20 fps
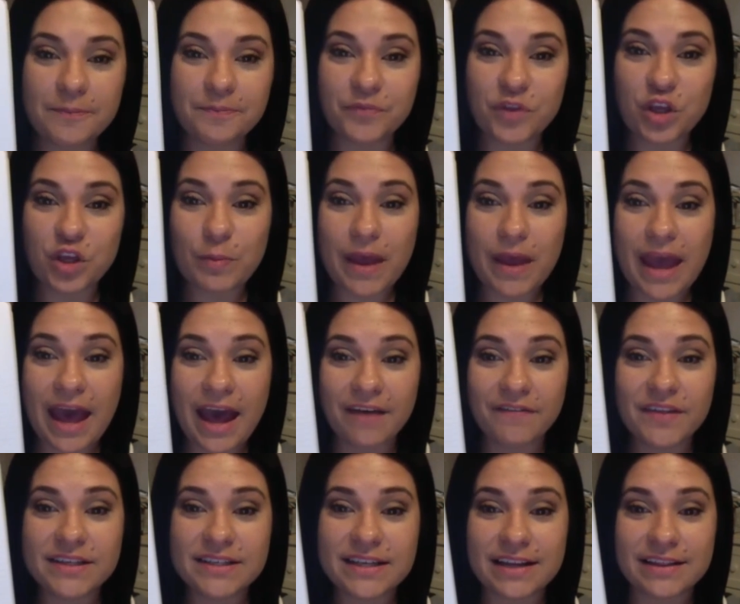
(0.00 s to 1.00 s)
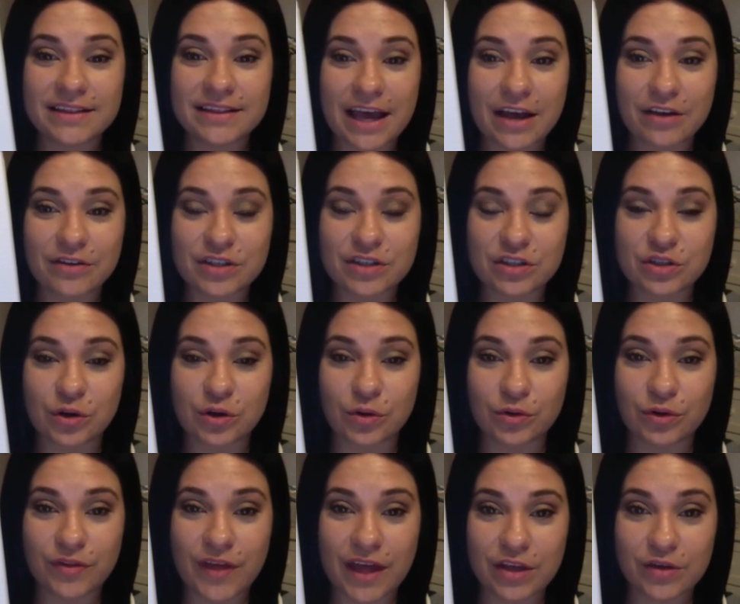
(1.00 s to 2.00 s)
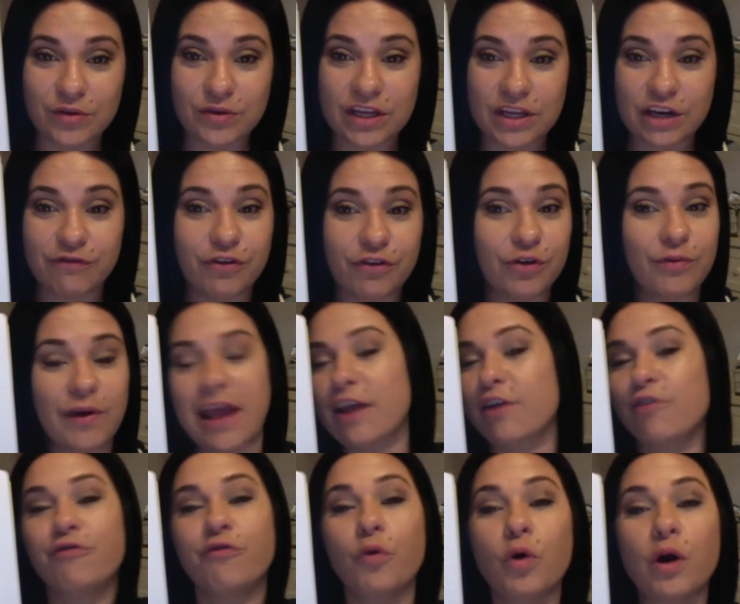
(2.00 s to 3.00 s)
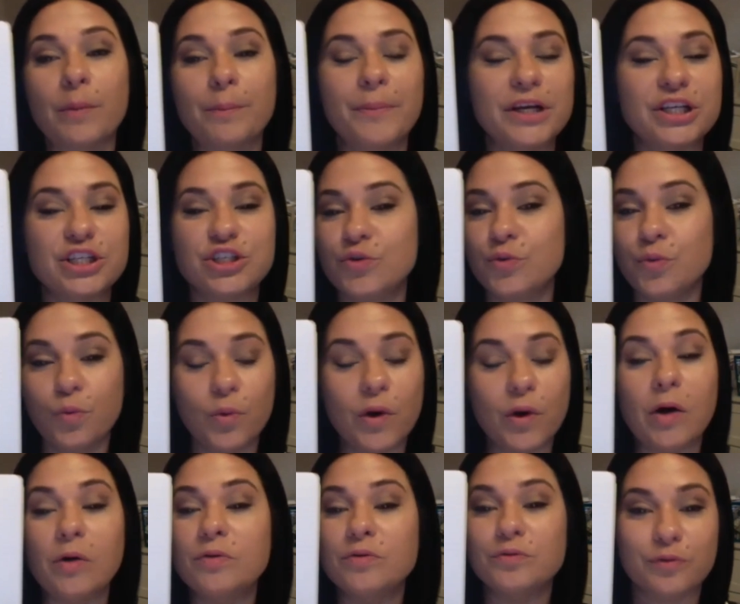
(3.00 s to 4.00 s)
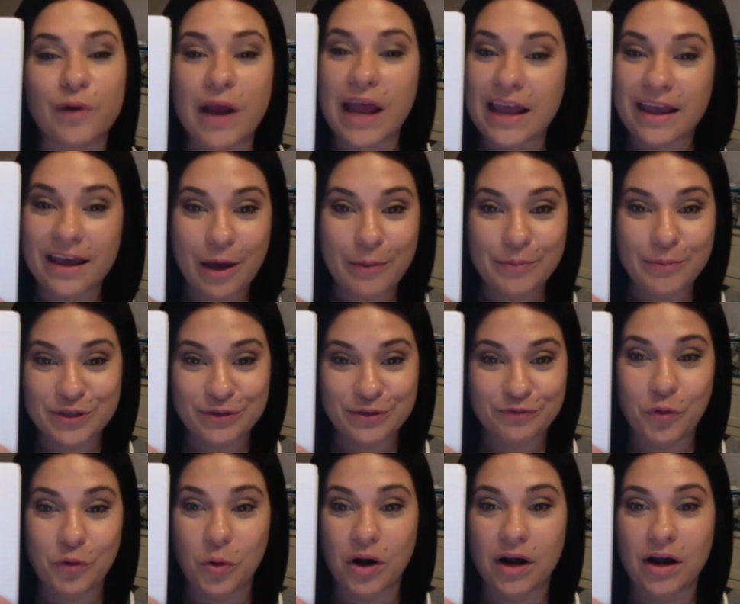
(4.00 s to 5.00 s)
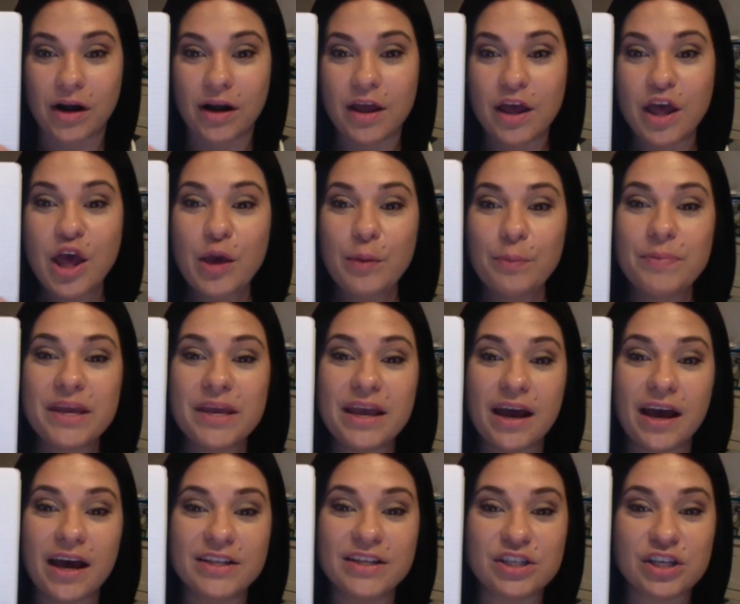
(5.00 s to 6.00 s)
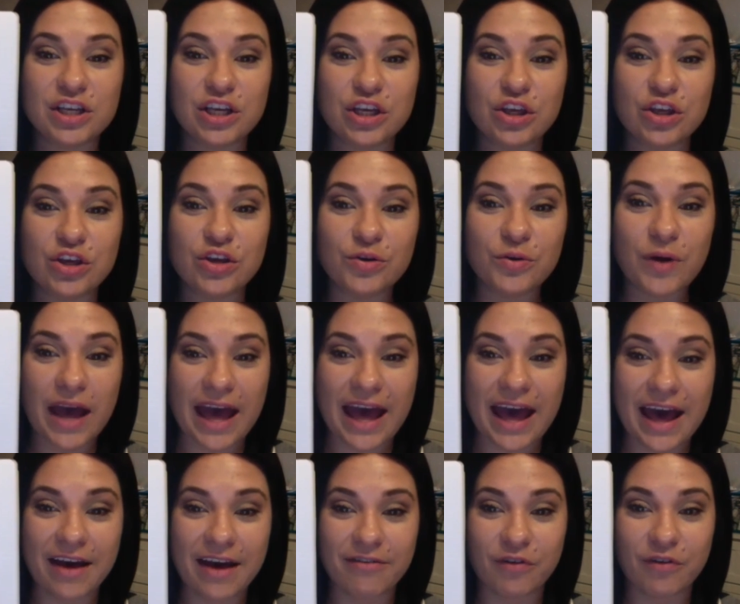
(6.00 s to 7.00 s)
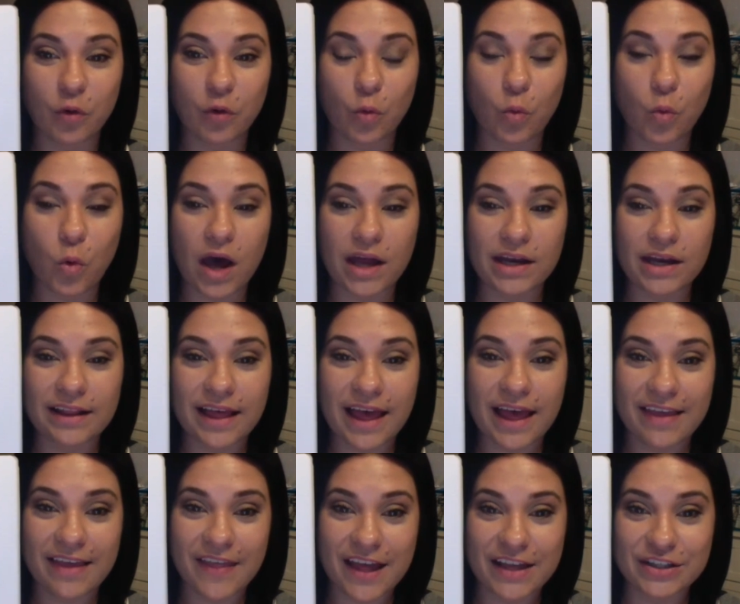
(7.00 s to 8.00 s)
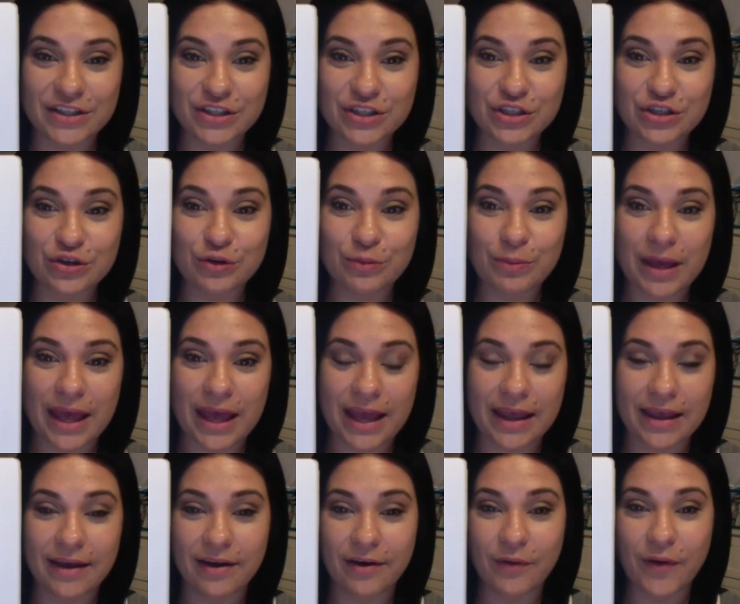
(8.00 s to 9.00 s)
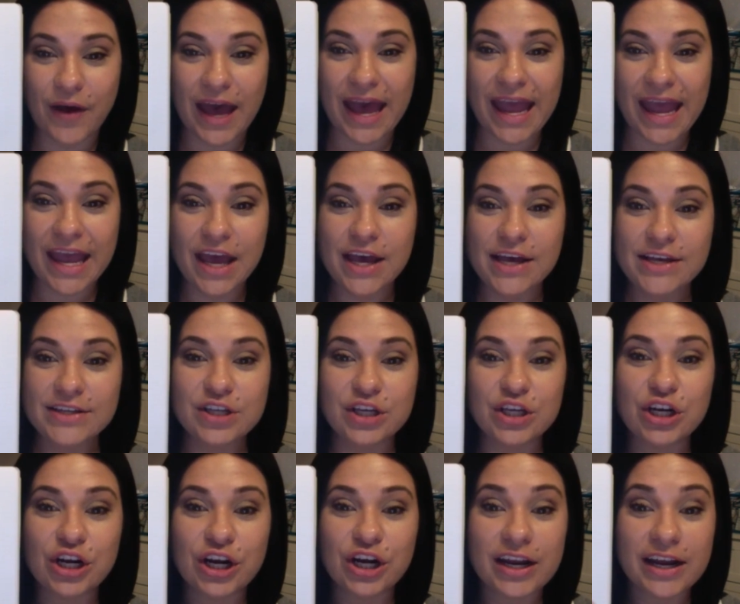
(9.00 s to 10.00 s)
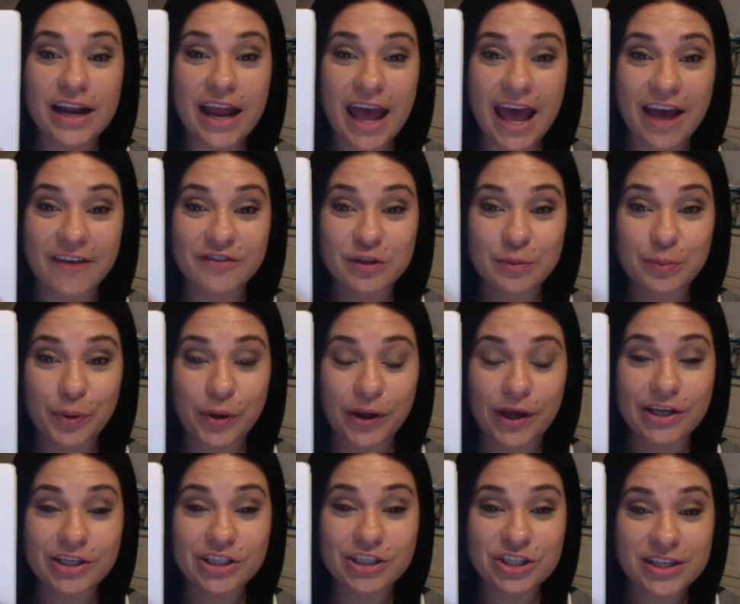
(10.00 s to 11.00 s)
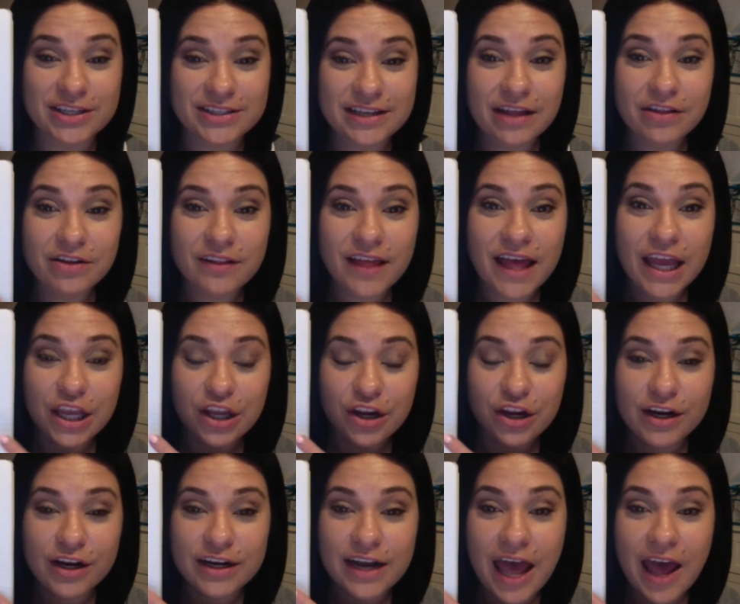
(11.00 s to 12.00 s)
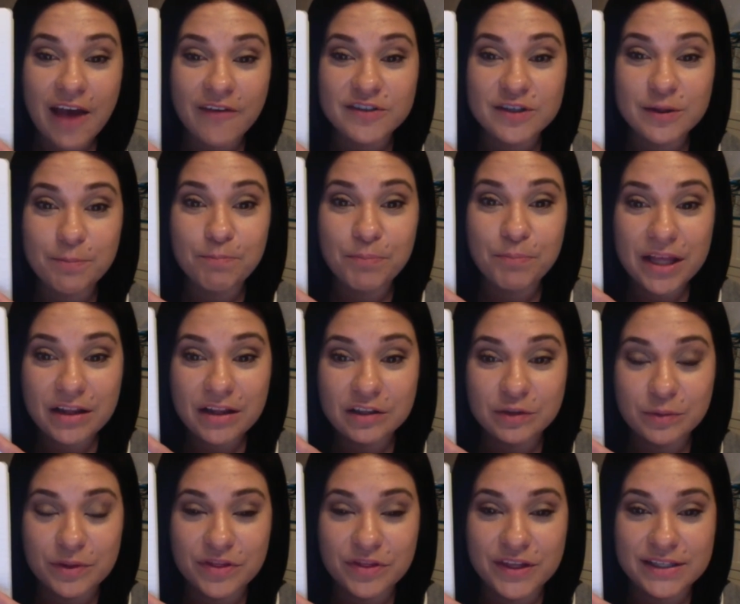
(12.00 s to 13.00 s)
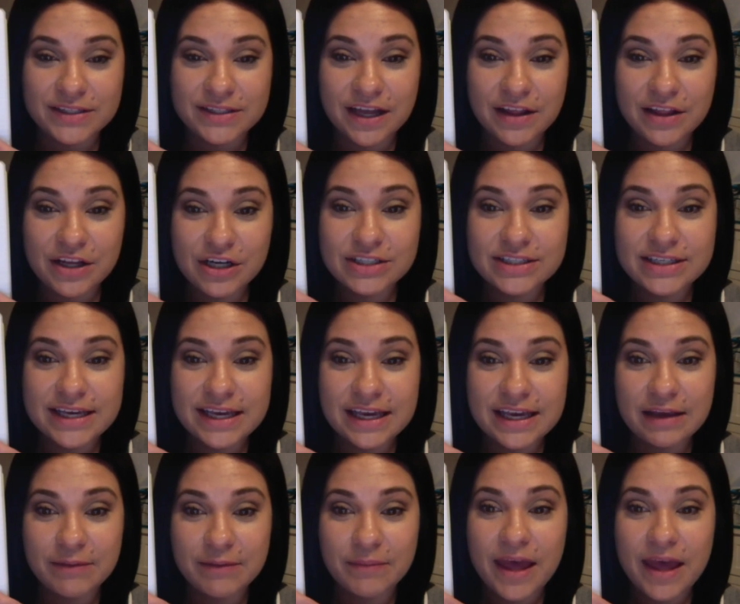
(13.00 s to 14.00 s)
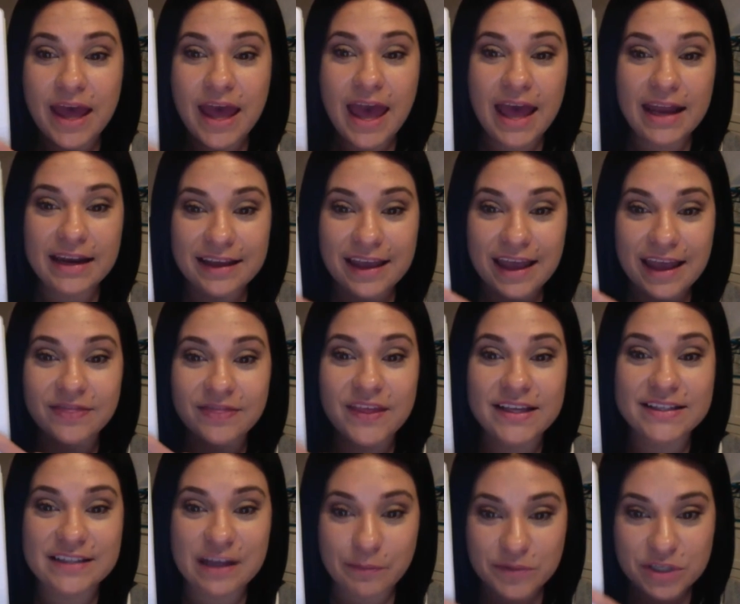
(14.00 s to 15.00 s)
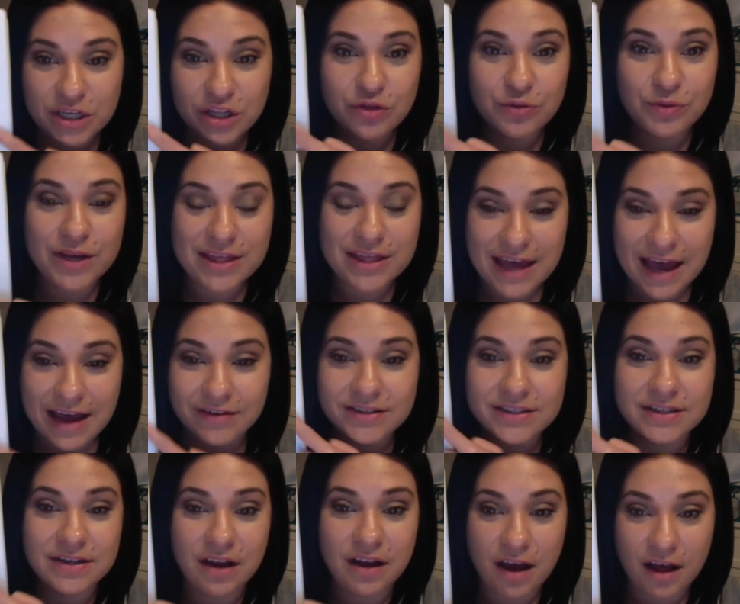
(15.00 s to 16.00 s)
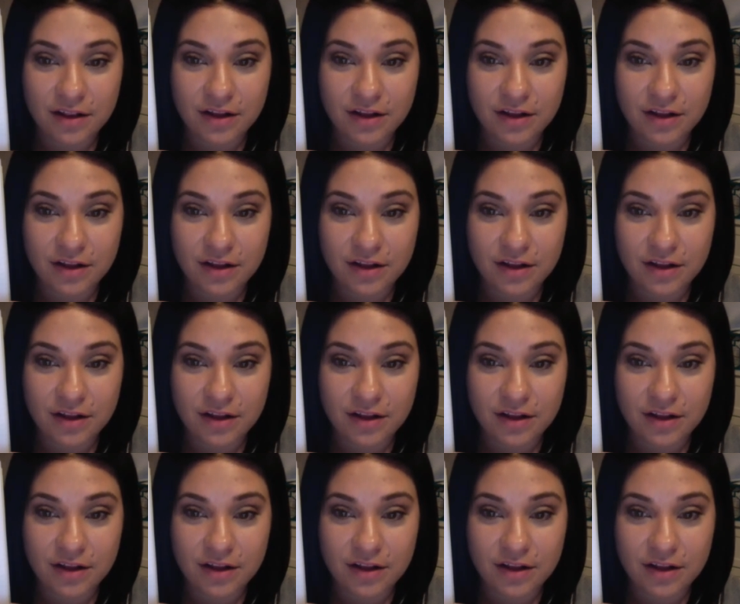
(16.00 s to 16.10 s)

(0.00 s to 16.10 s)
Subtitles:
You may have the 10,000 total that you need for rank 4, but you won't rank up to 4 because you have one leg that's too big. Okay, so you're going to have to push this other leg. You're going to have to build with this other team and get this up to $3,000.